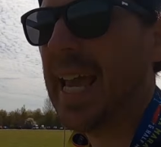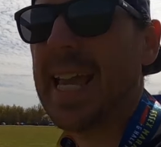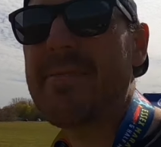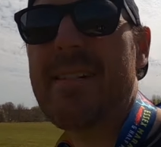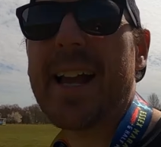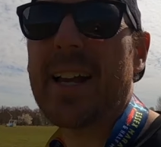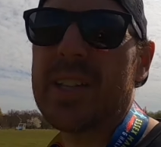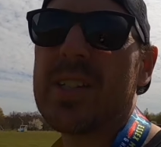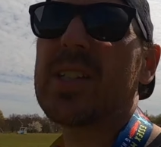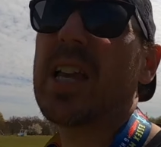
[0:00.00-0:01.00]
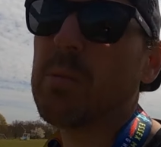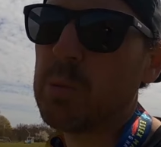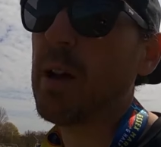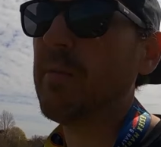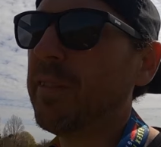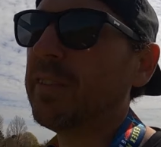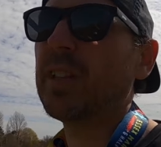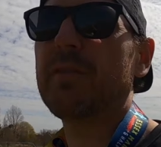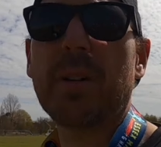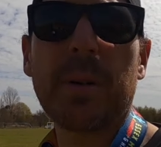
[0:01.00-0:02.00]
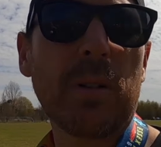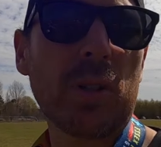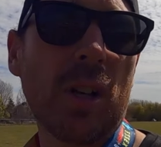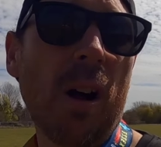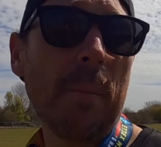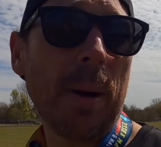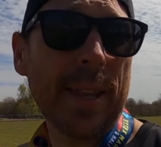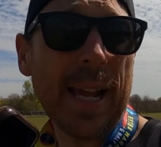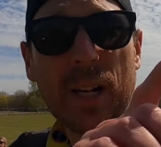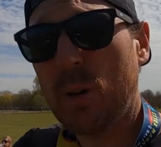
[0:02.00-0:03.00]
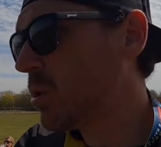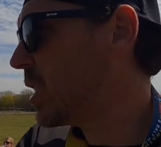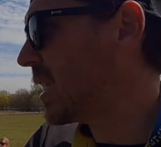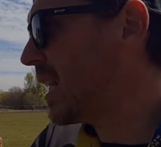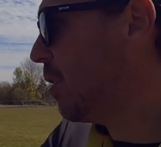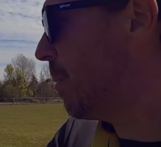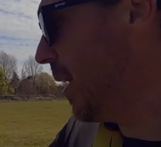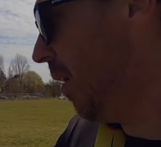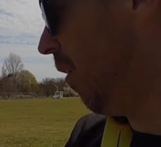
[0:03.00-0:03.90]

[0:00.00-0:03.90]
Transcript: He reckons it was 153 when he crossed the line, but that course is a little bit